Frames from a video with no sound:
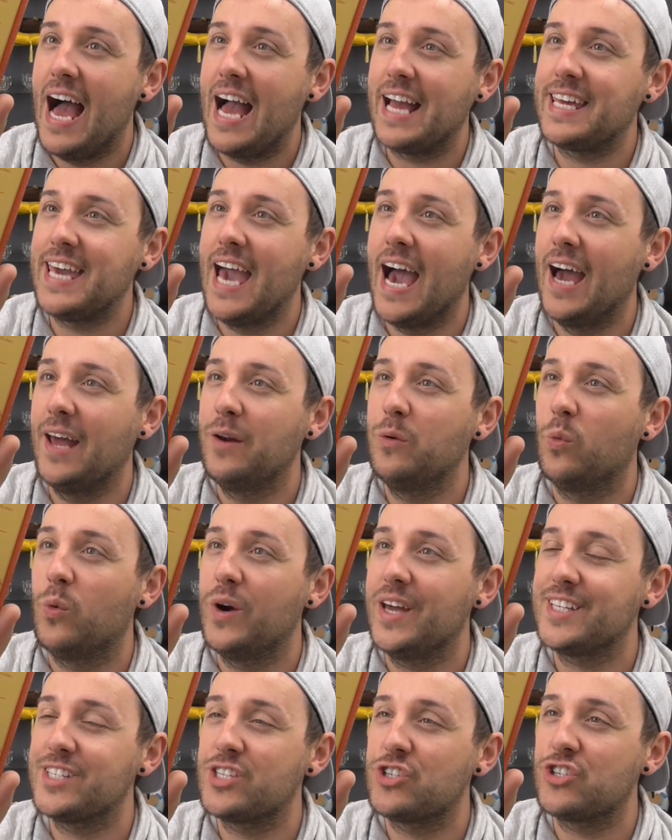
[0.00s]
I can't
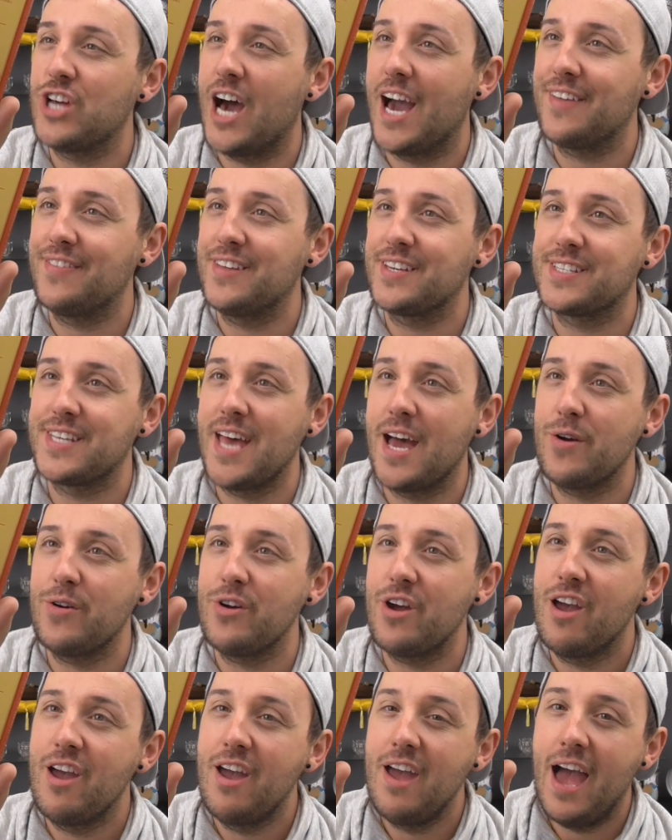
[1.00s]
wait to try this
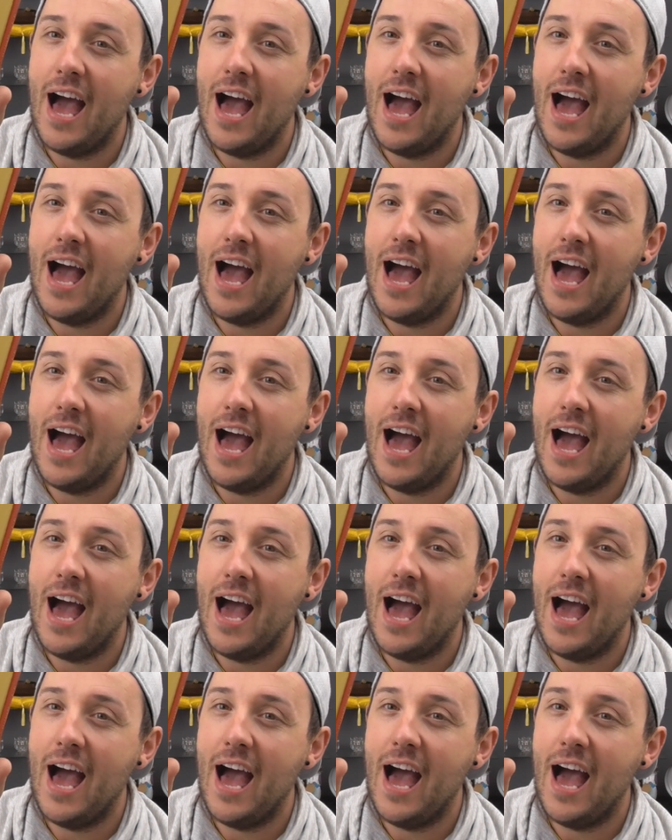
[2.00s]
out.